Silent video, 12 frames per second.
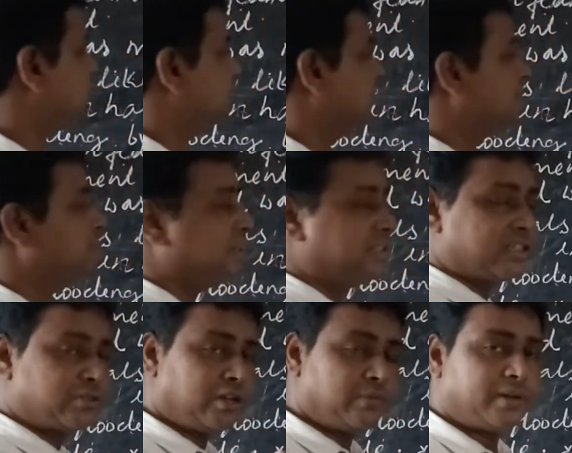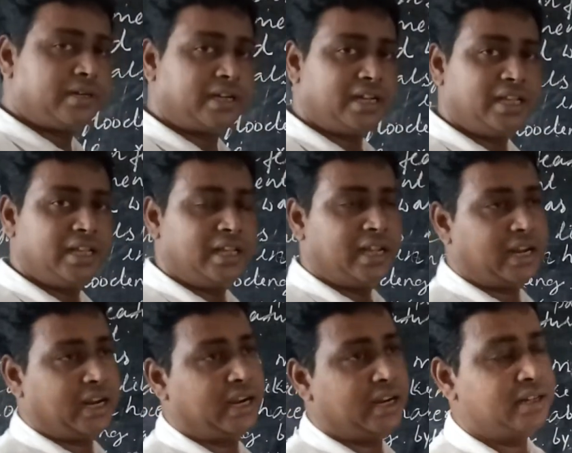river made the soil fertile,
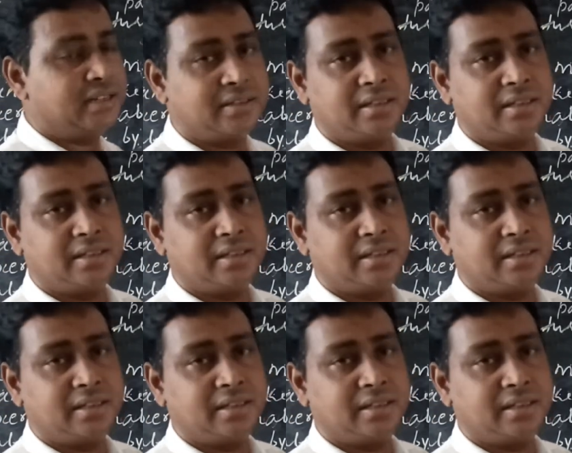and